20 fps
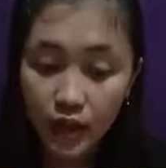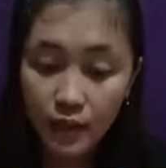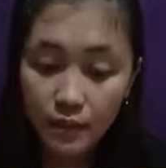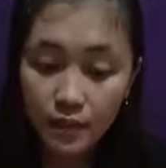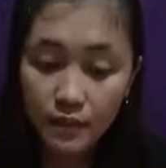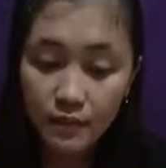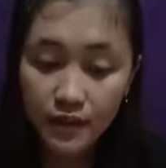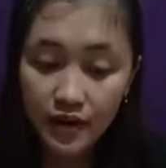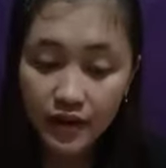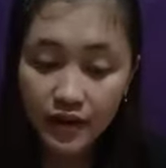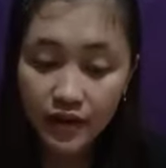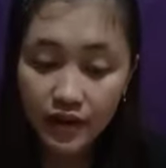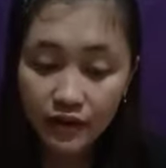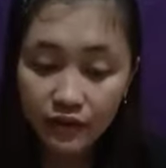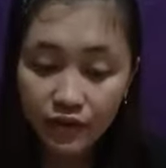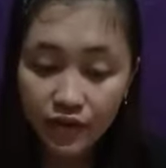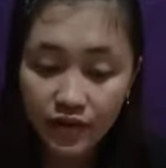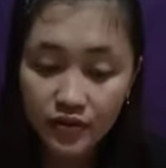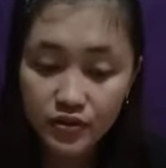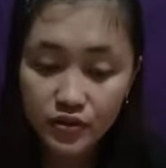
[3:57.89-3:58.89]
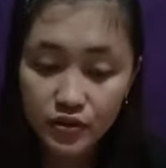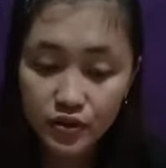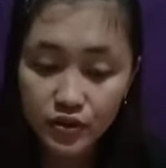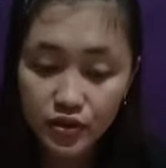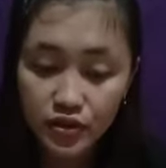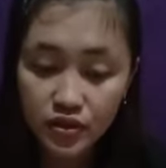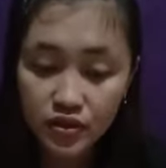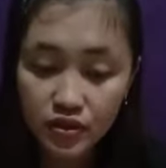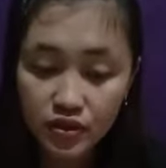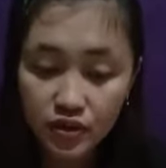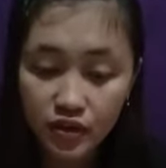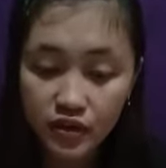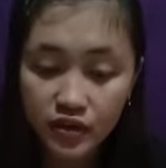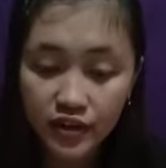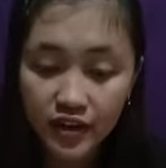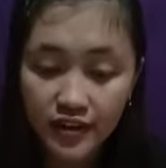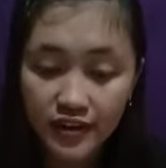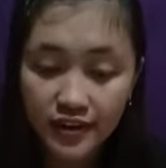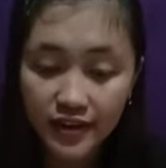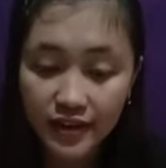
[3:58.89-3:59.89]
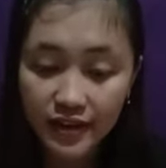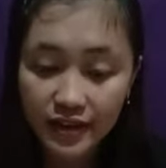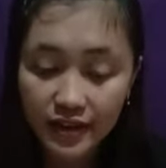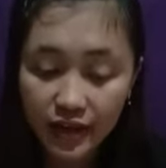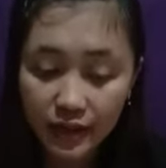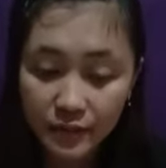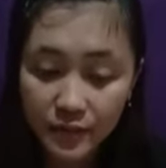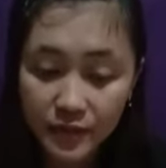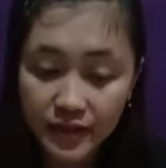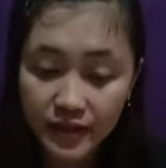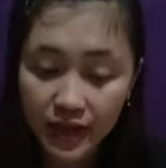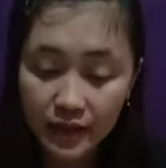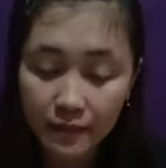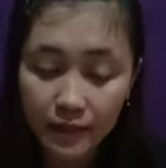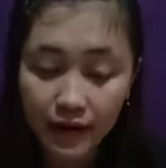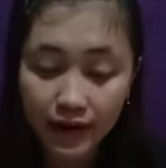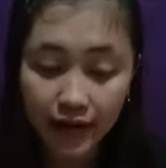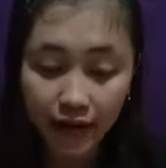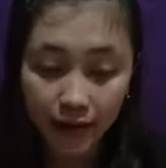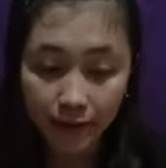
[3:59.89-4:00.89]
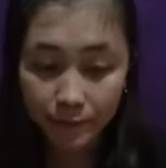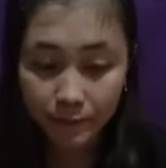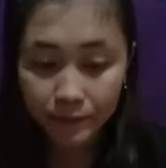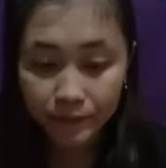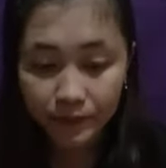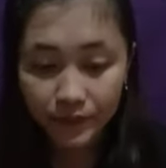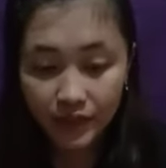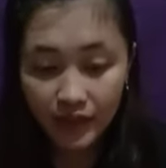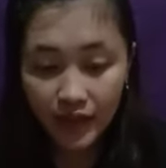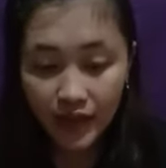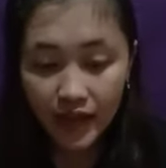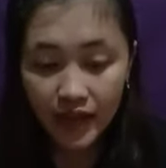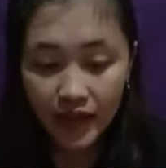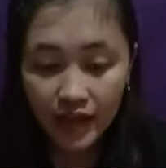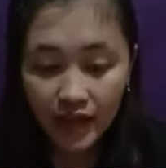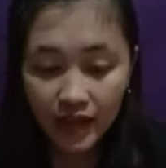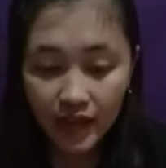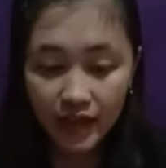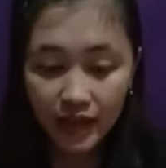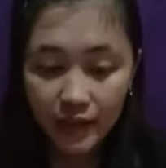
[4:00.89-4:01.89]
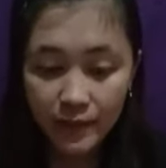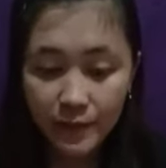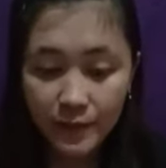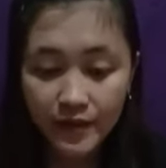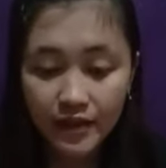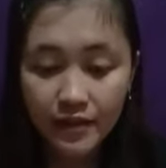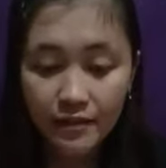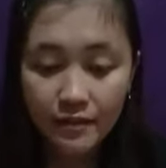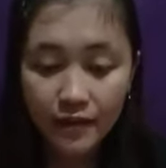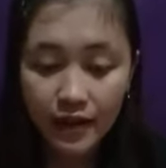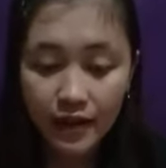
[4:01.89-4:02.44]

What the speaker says: Primary versus secondary capital market. Capital